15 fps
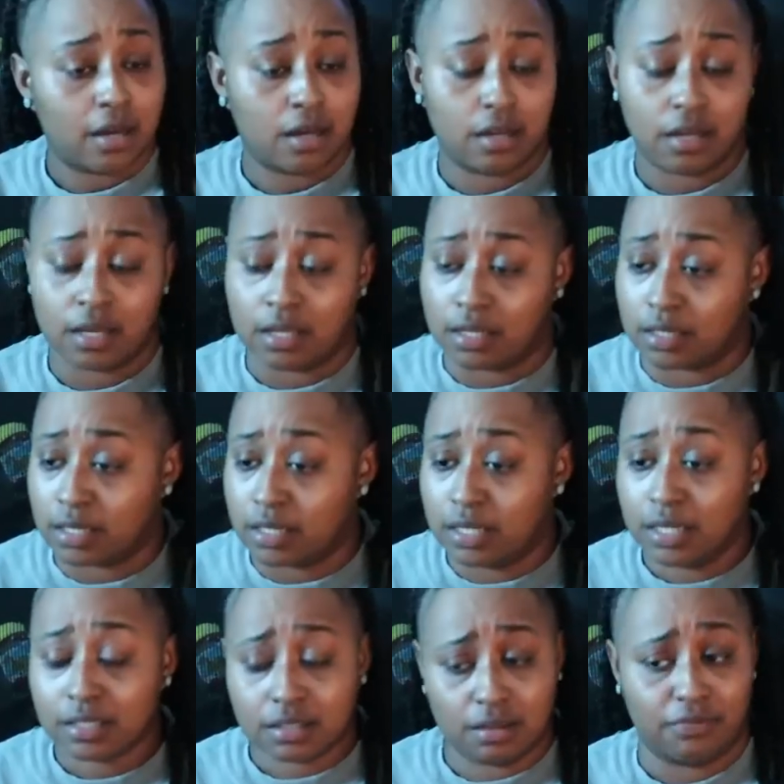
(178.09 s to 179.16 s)
And get
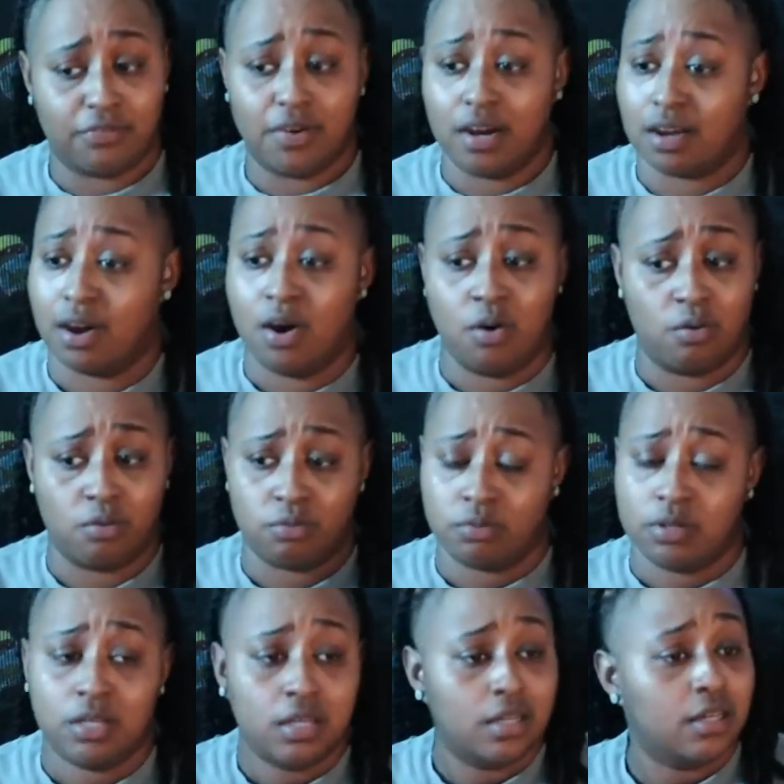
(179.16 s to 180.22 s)
the fuck on.
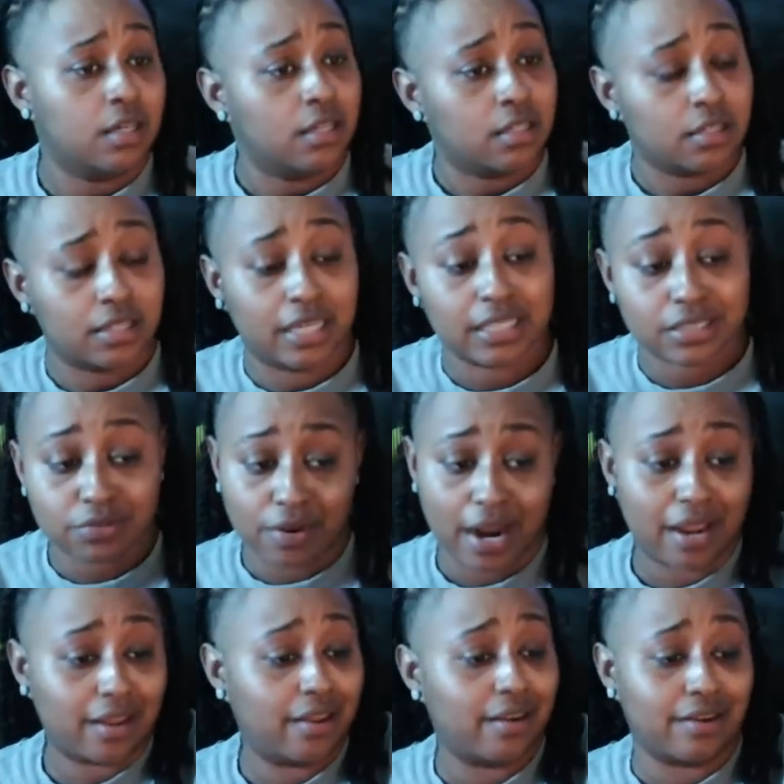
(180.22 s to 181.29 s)
Okay. This right
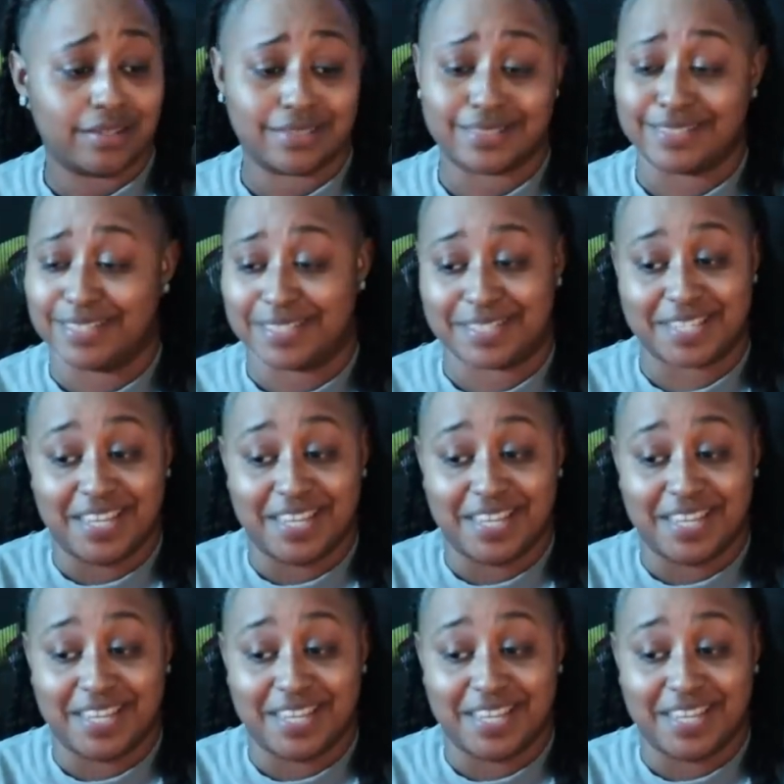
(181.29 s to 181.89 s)
here is just,